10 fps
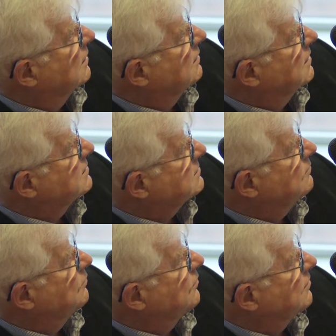And this is
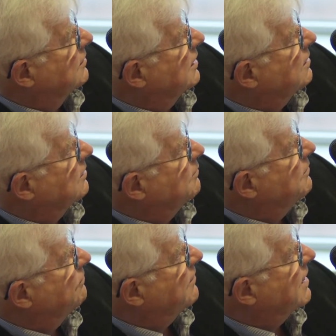important.
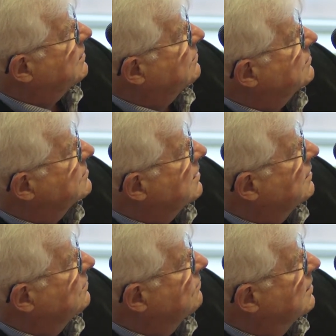Economic factors are
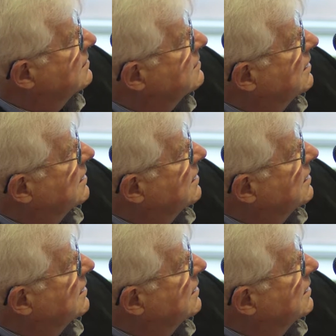the ones